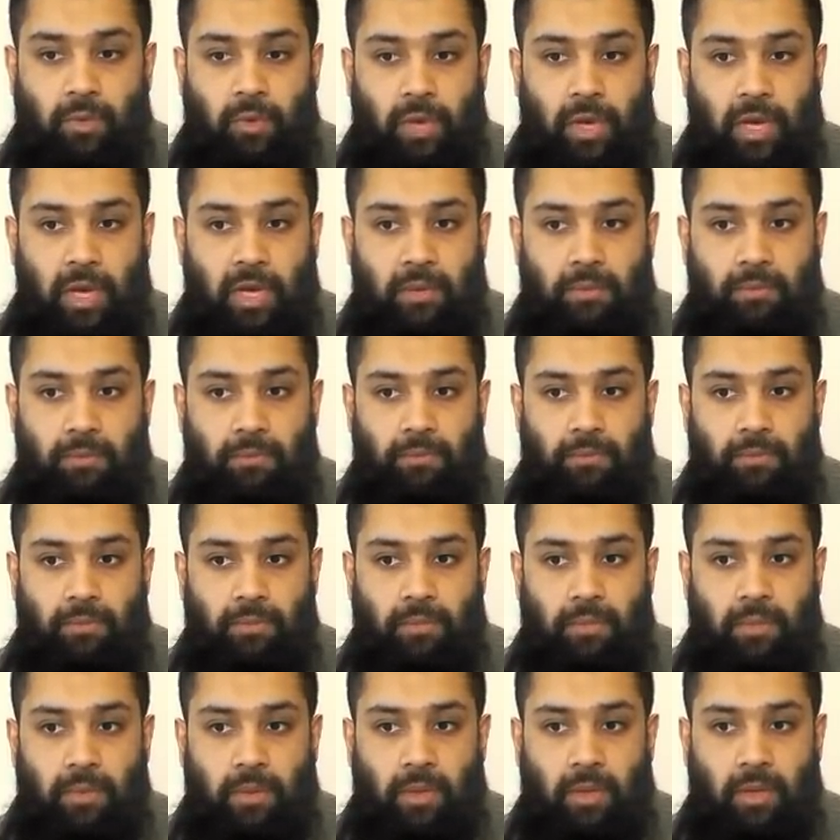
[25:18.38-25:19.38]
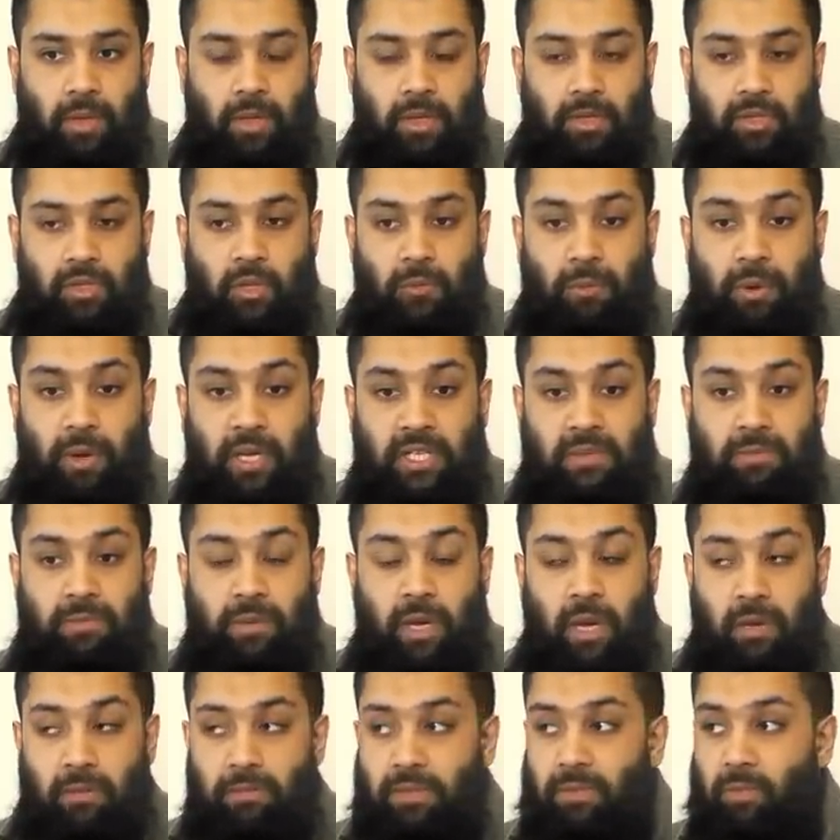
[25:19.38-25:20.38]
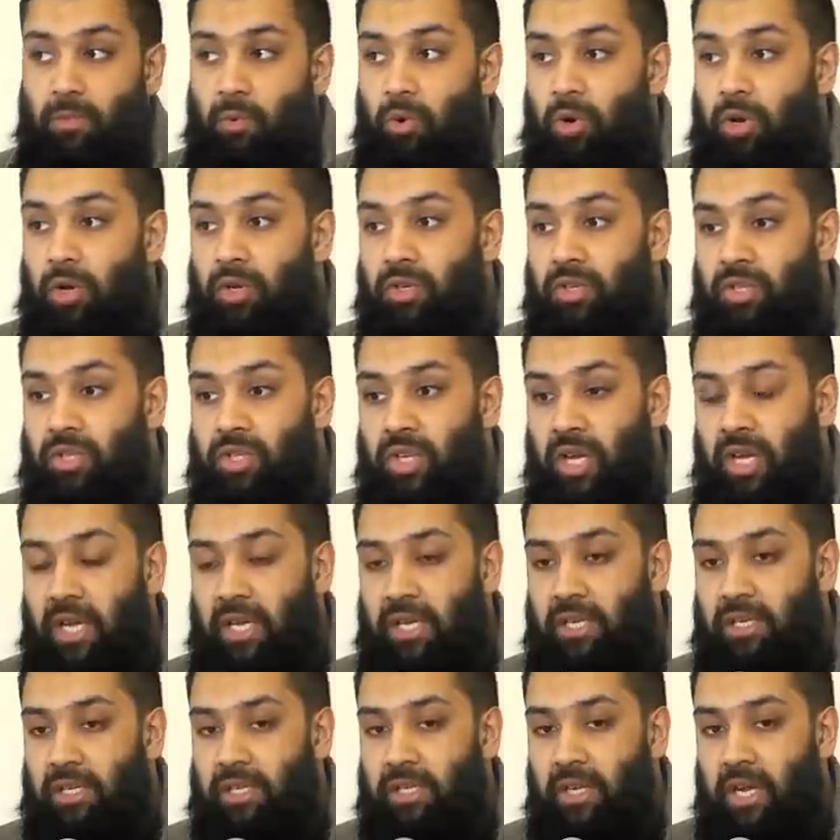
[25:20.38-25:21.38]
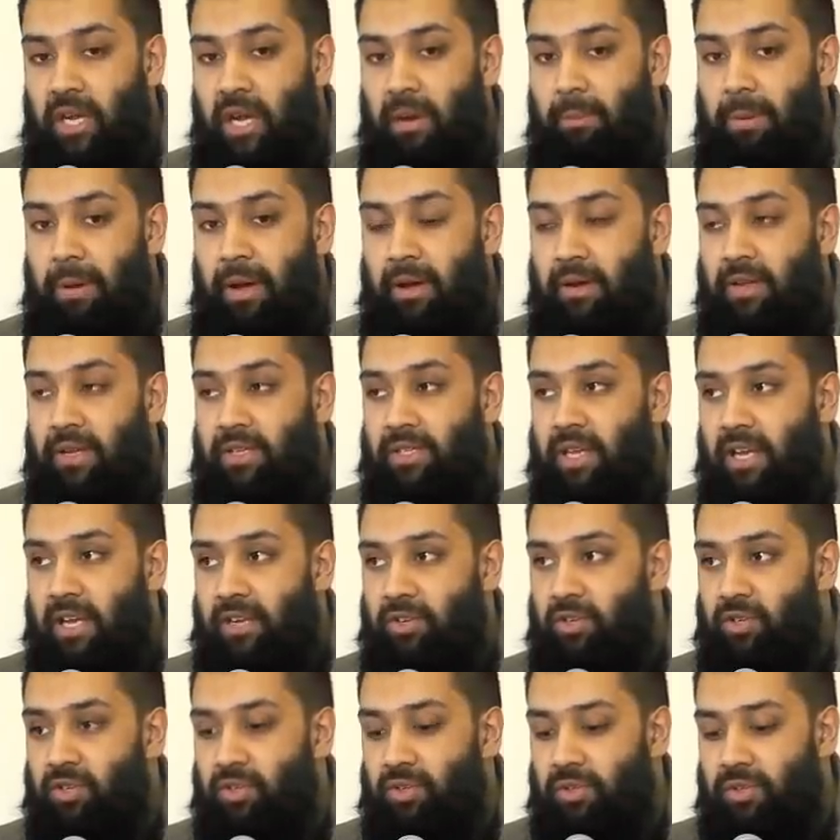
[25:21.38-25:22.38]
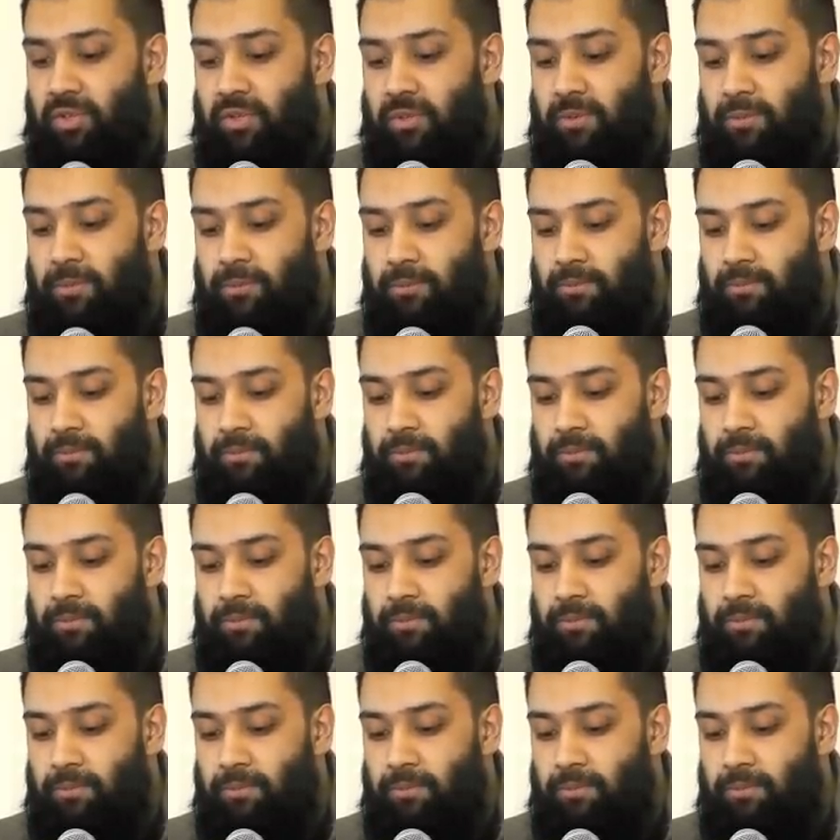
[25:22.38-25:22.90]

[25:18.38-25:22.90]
Okay? So the person becomes more concerned about his actions.